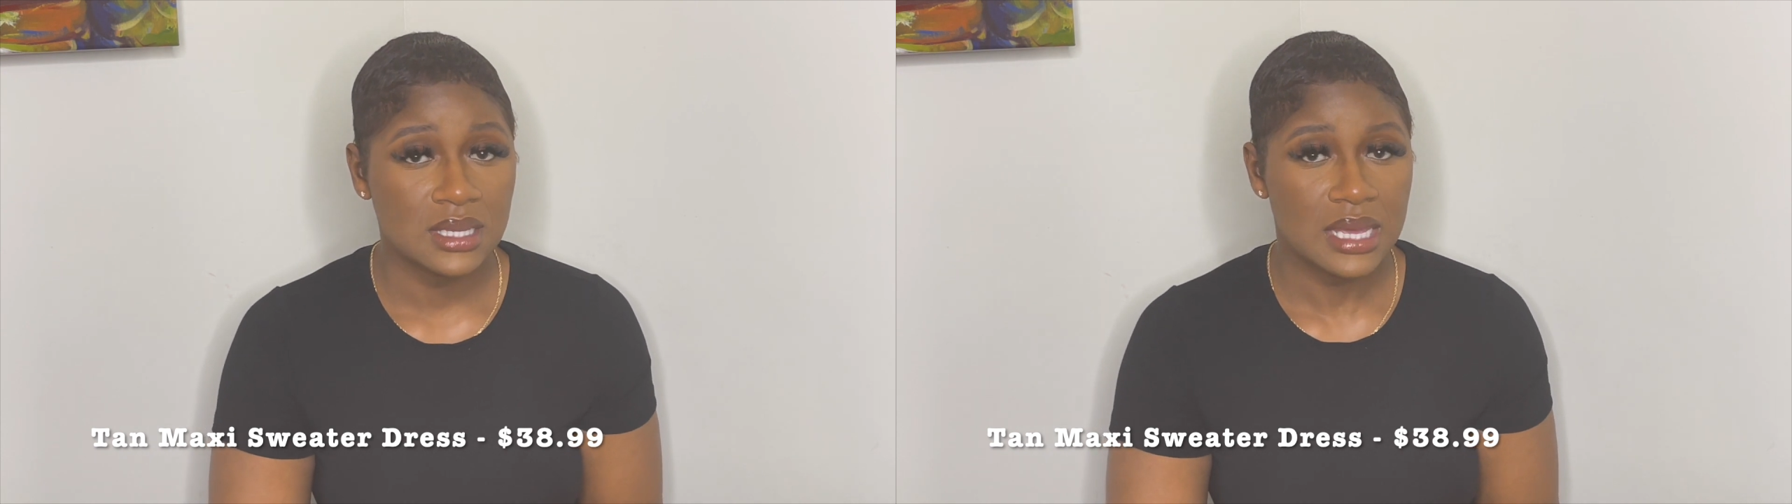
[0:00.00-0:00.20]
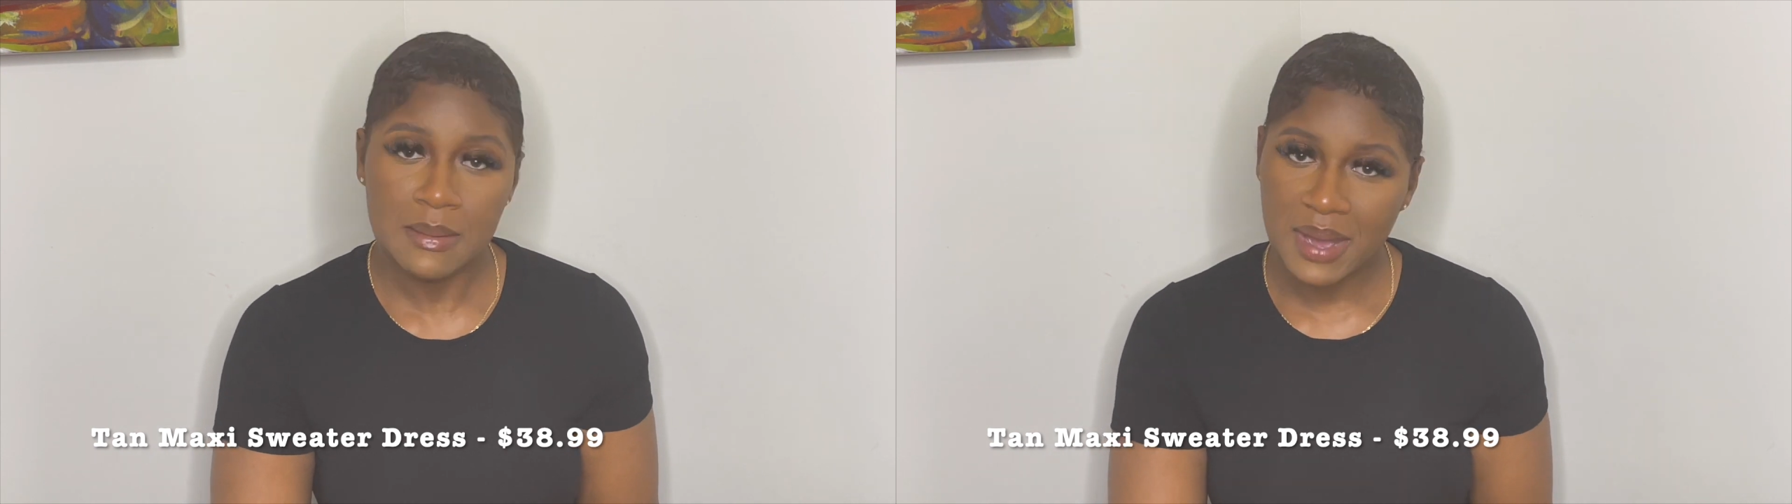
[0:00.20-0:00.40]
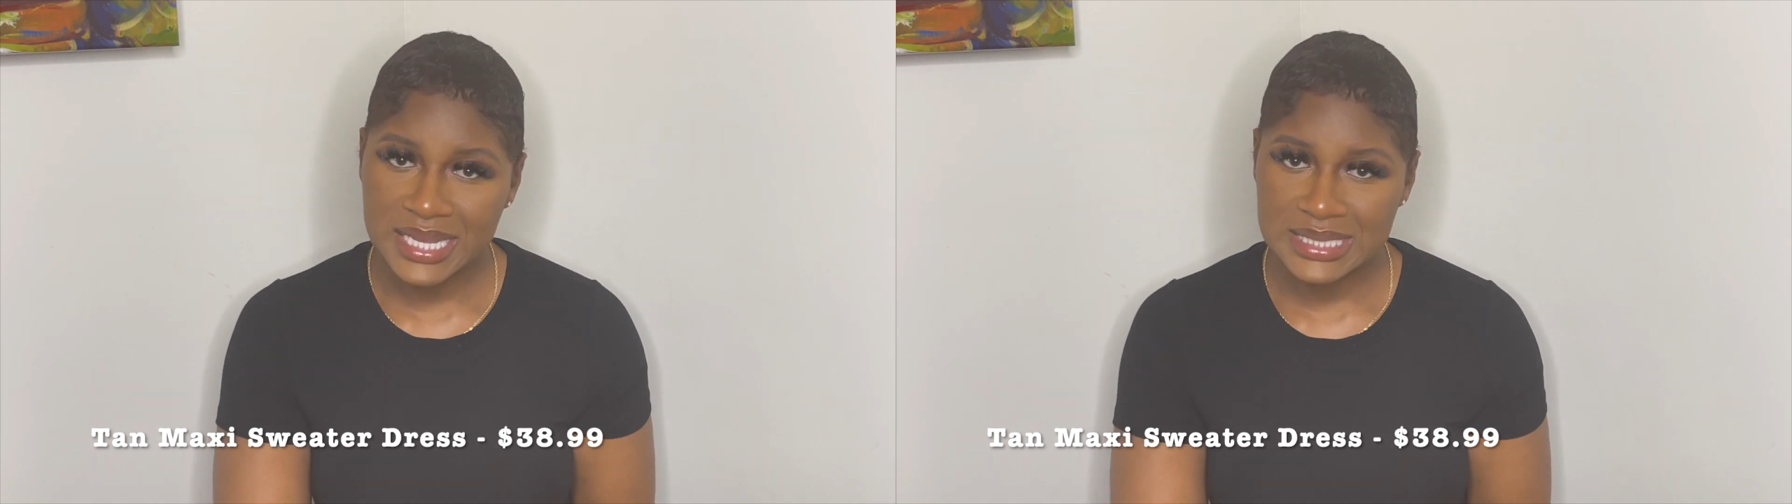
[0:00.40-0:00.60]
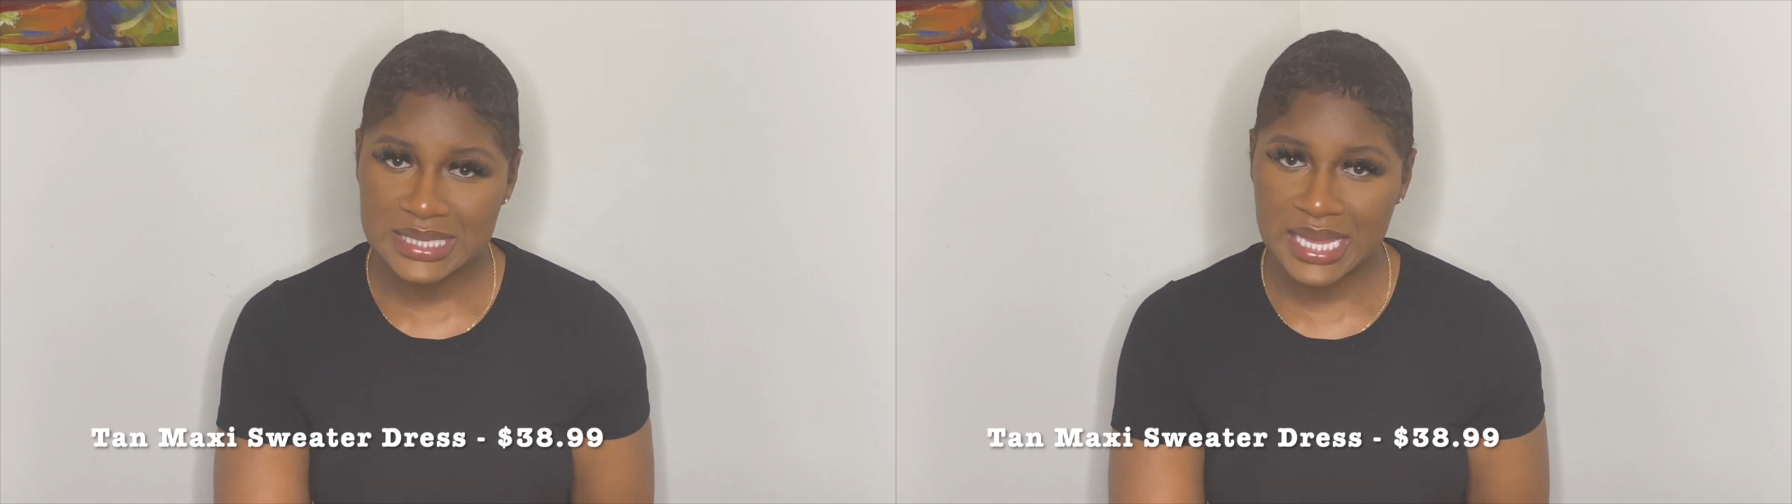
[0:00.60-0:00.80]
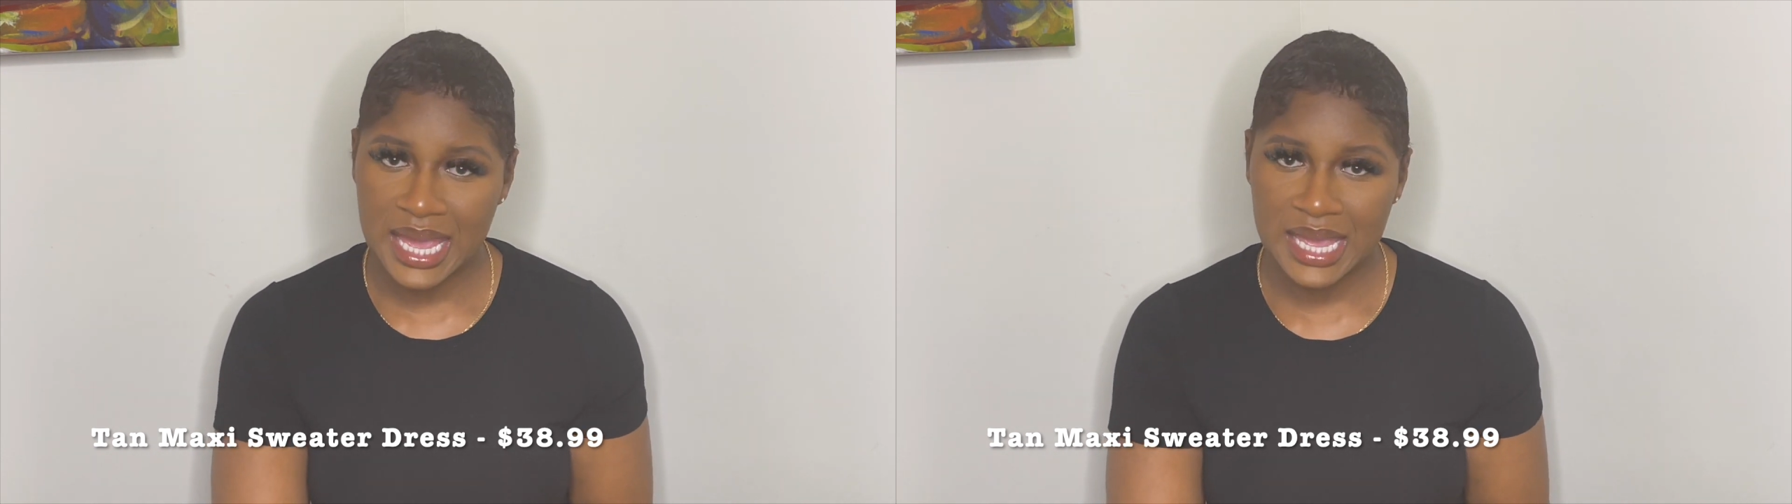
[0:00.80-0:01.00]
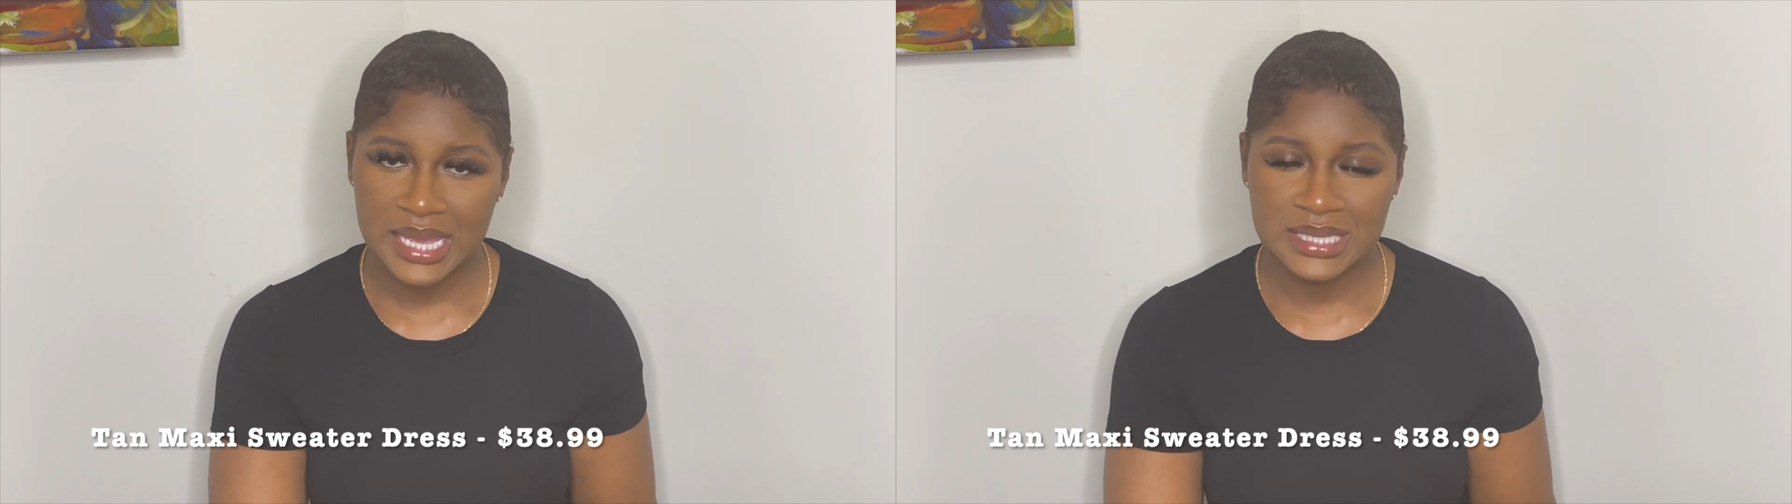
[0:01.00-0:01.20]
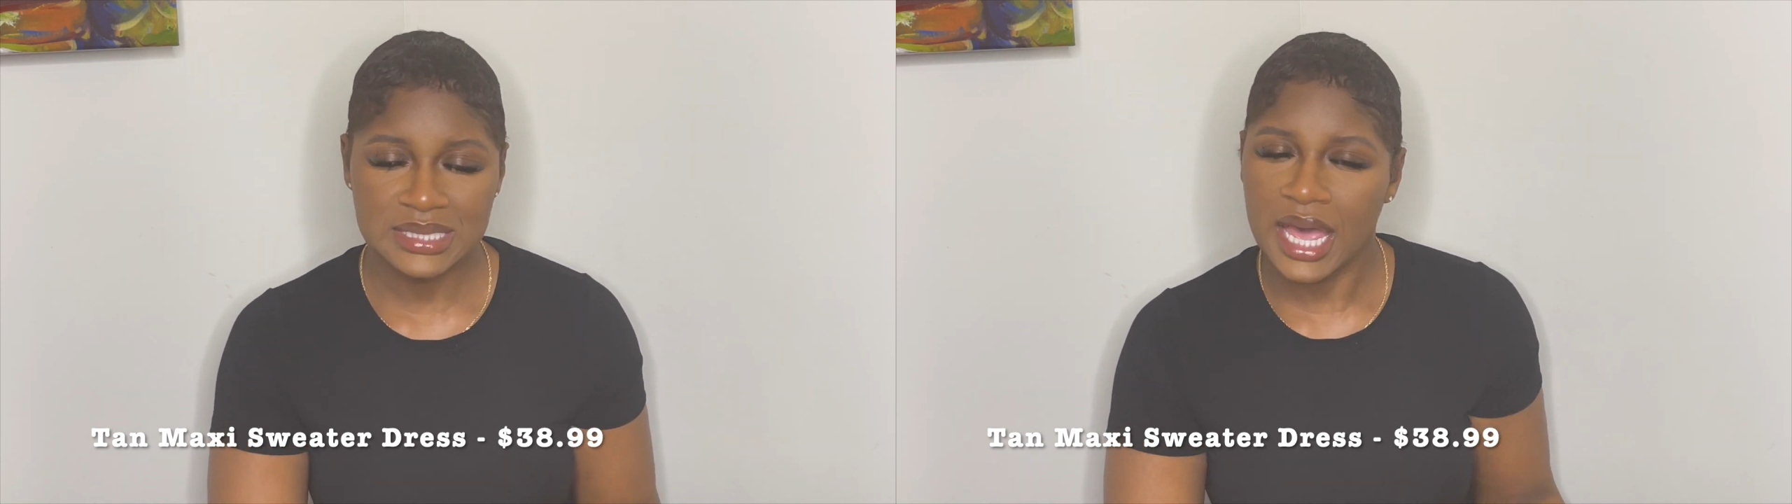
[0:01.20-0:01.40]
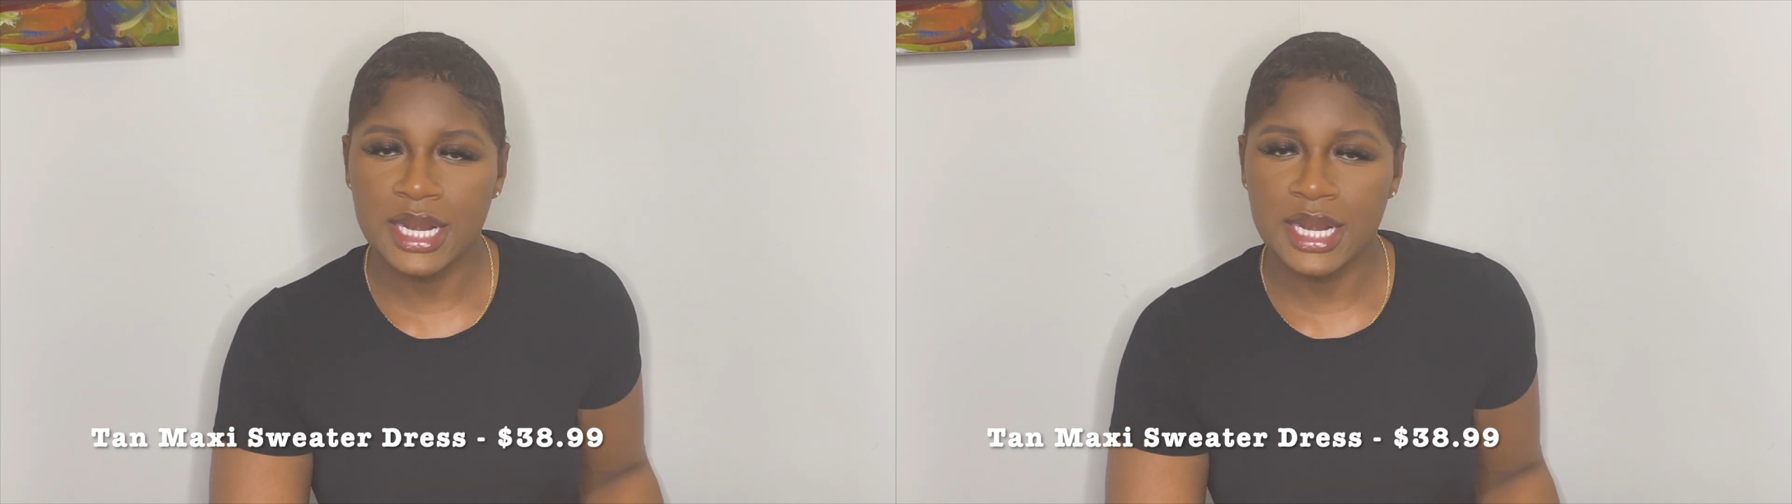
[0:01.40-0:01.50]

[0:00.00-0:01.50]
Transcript: M I C A S.